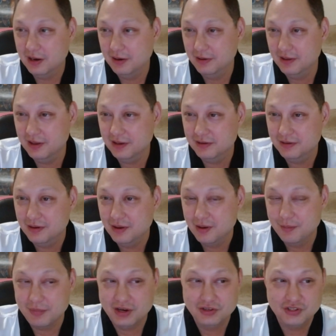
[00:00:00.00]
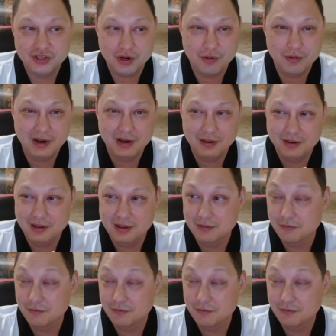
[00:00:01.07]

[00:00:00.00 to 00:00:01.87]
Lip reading: this, by showing